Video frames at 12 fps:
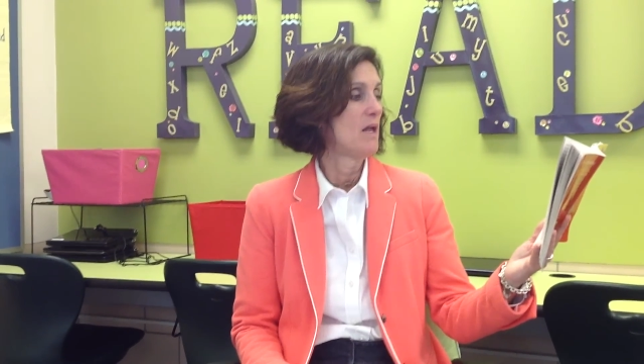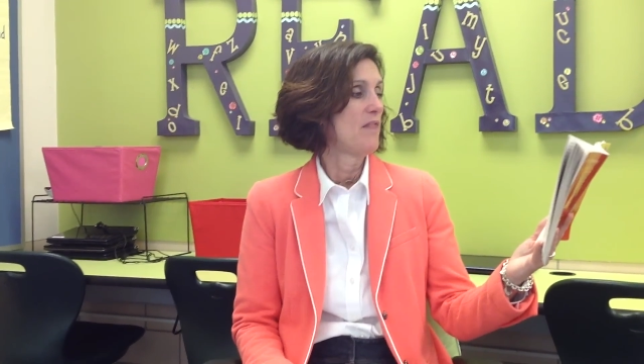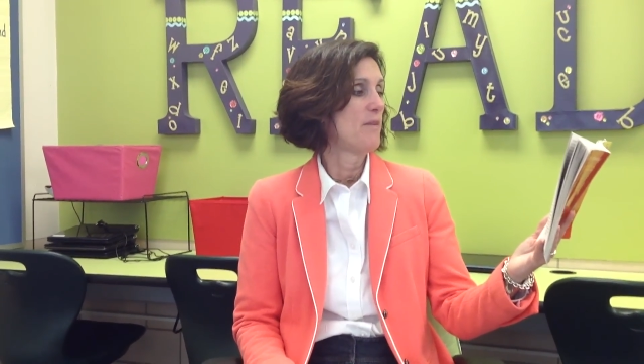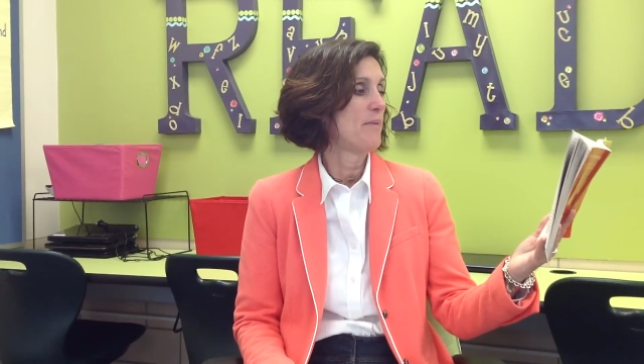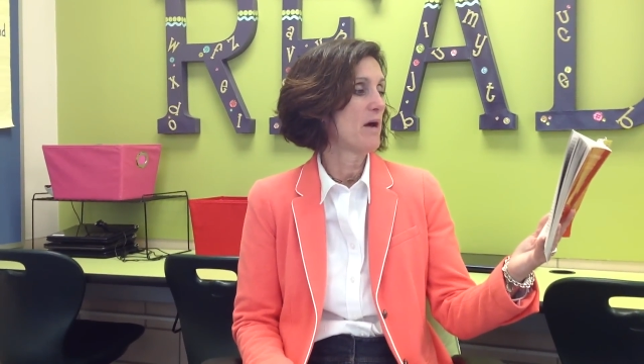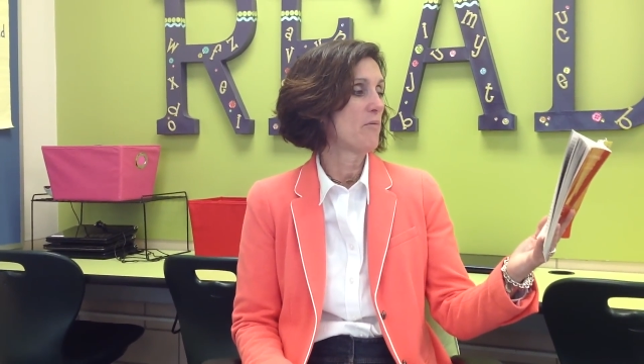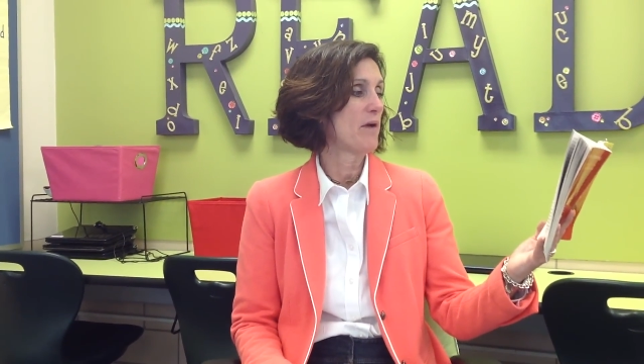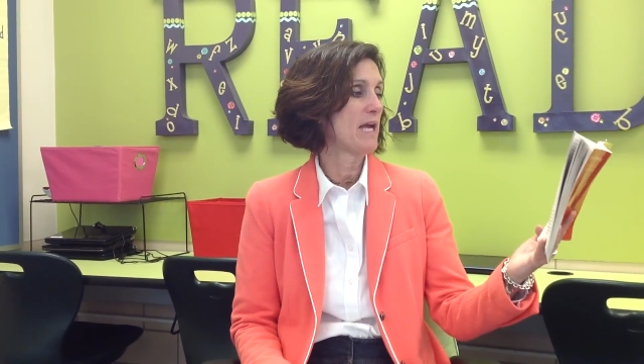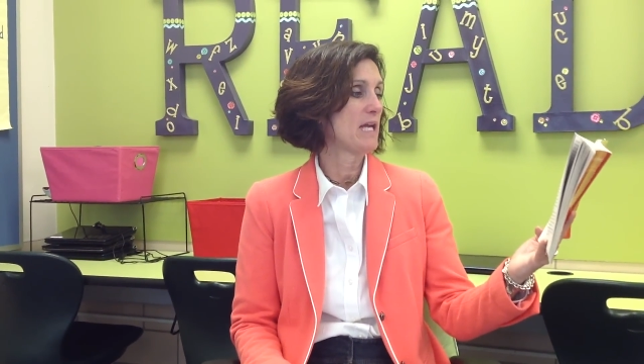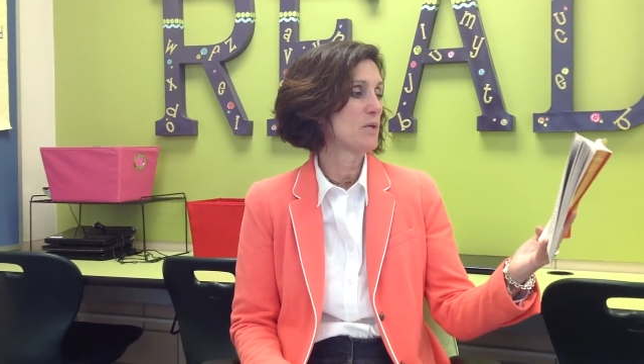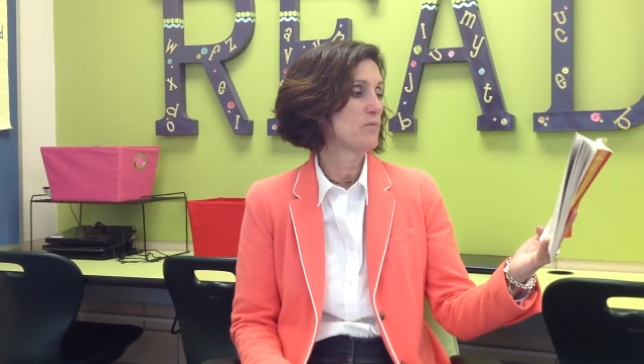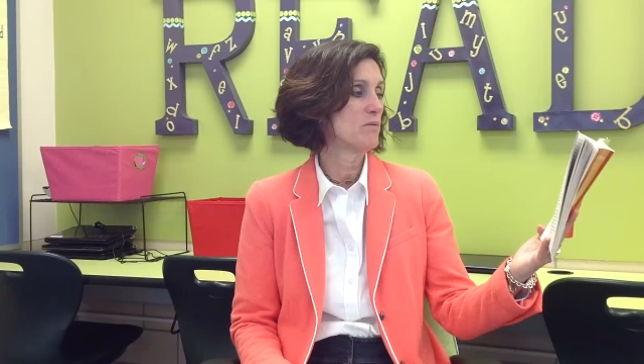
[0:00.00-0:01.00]
The bell
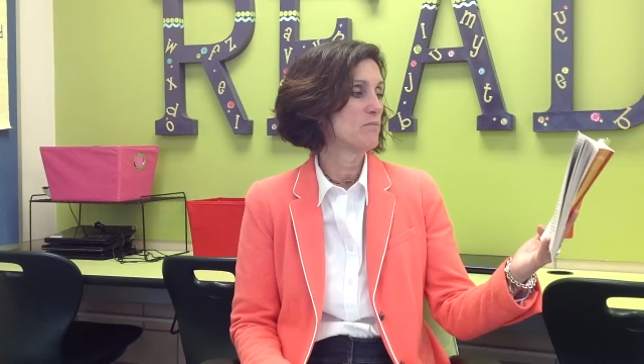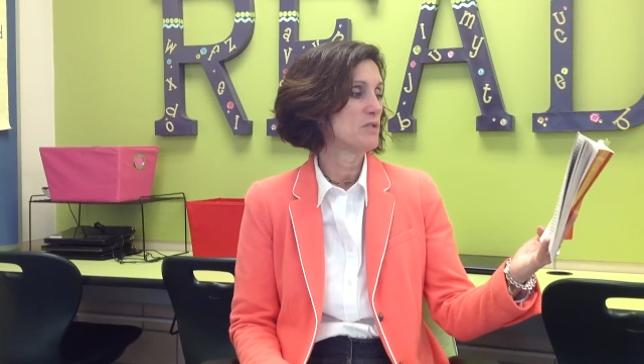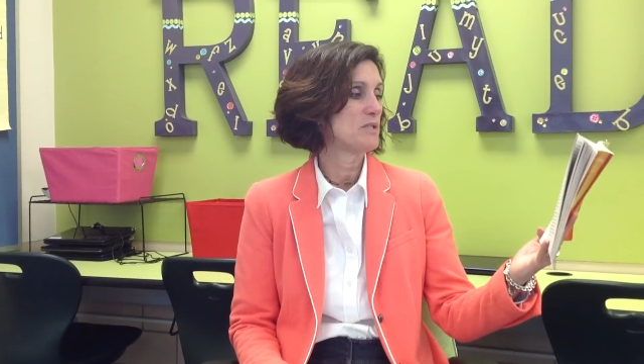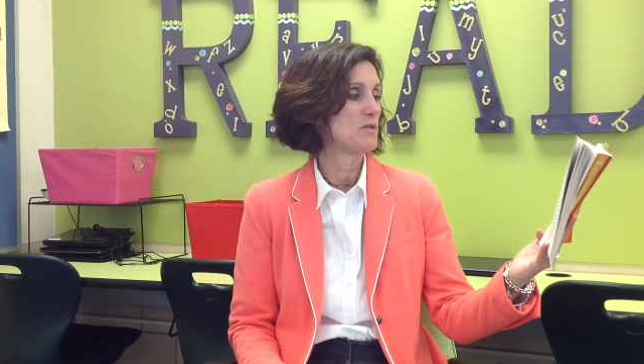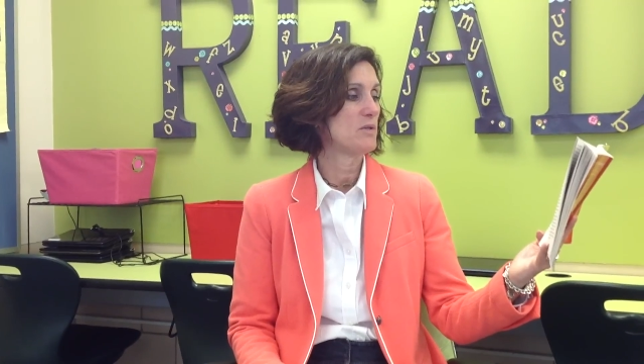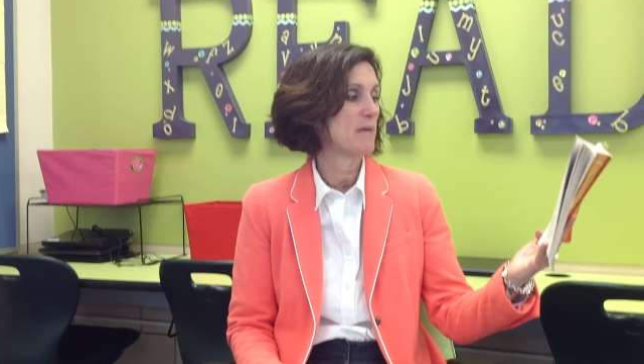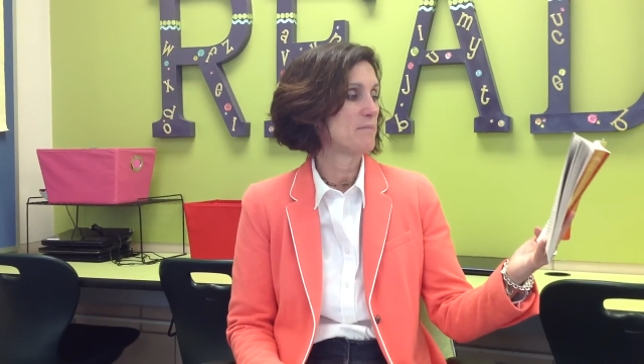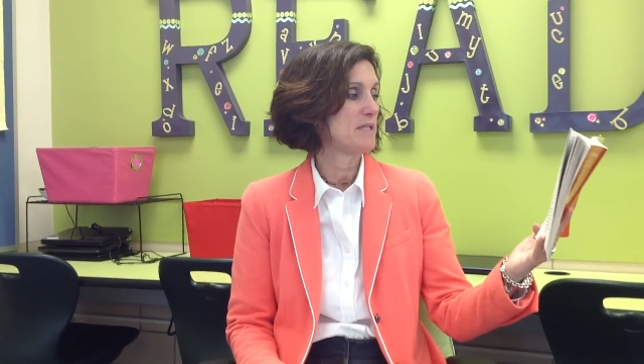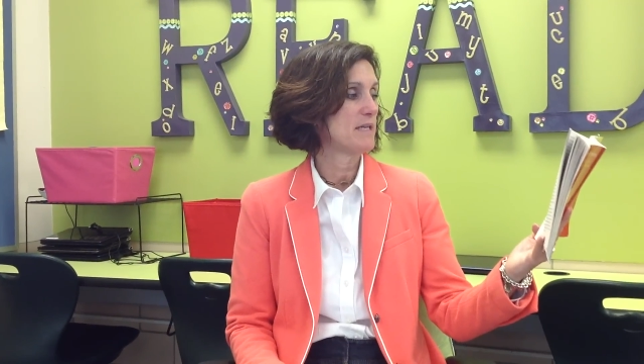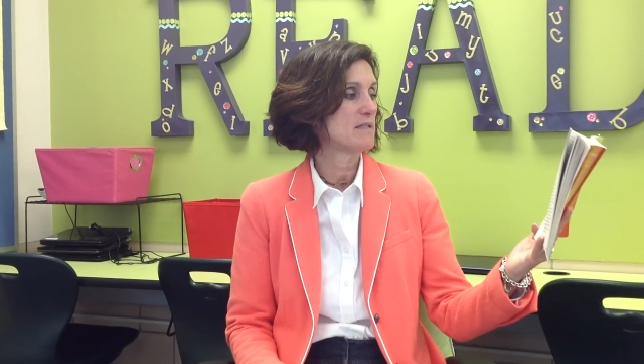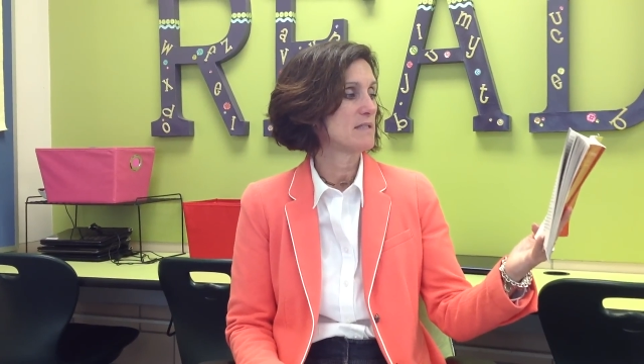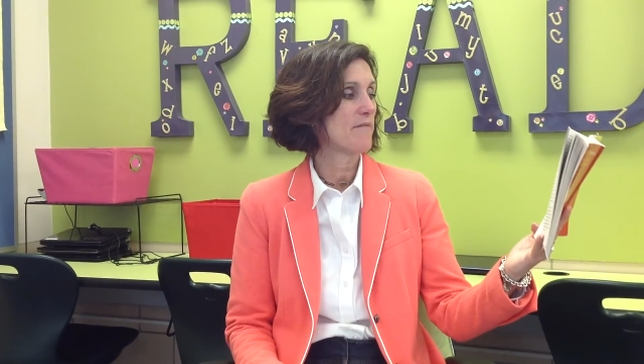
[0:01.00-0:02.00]
rang and the room was soon empty
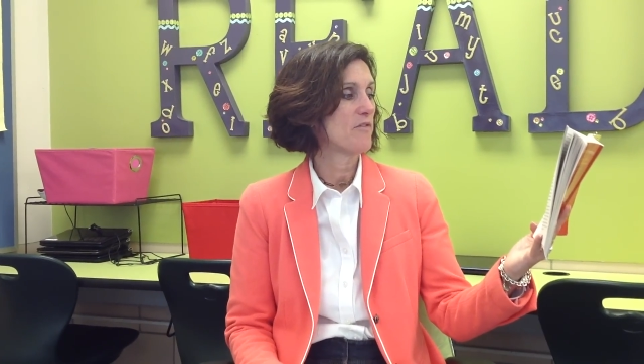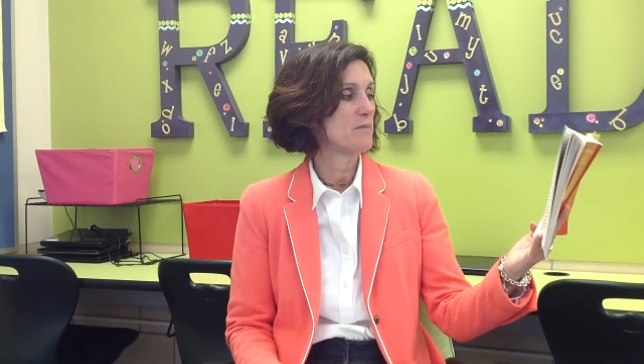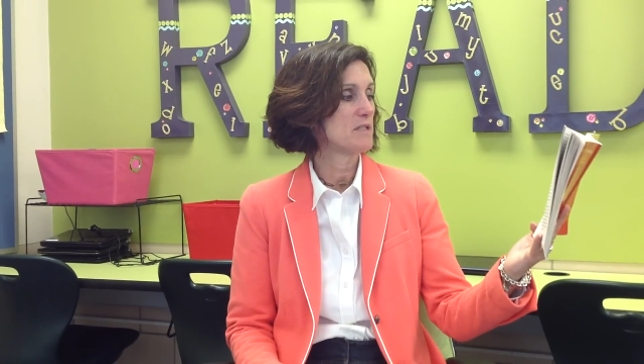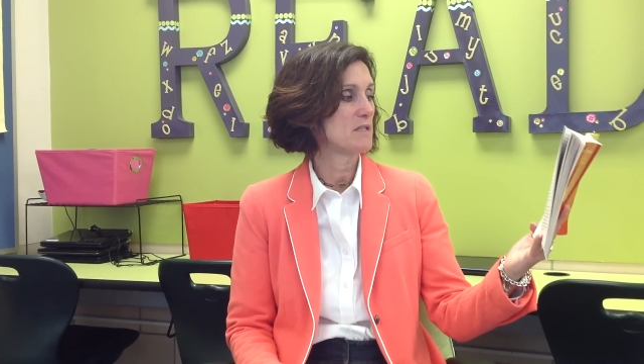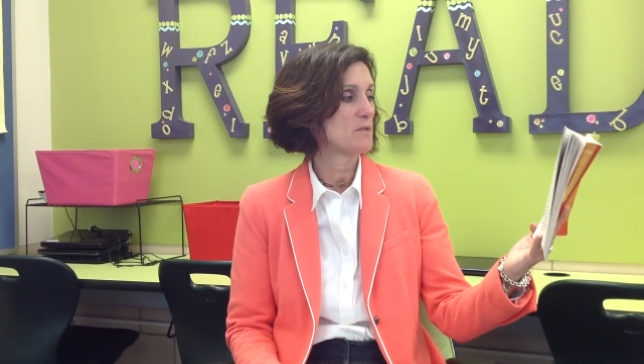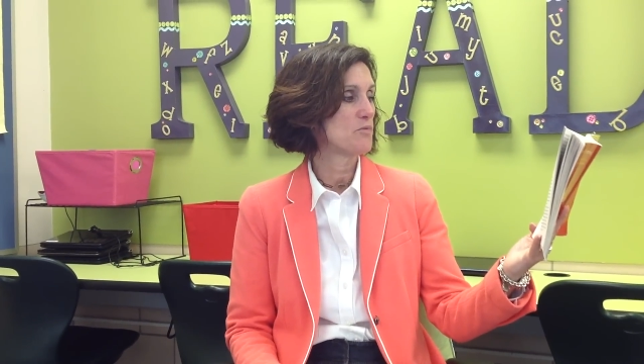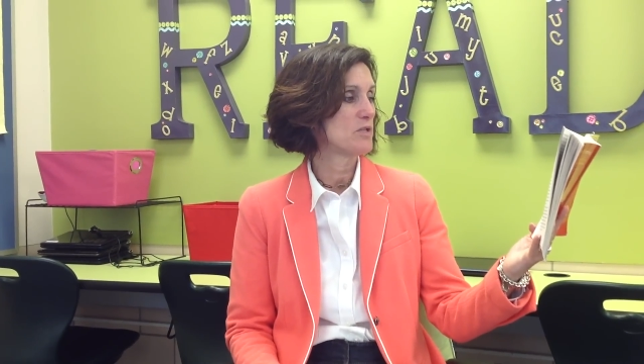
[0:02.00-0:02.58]
except for Mrs.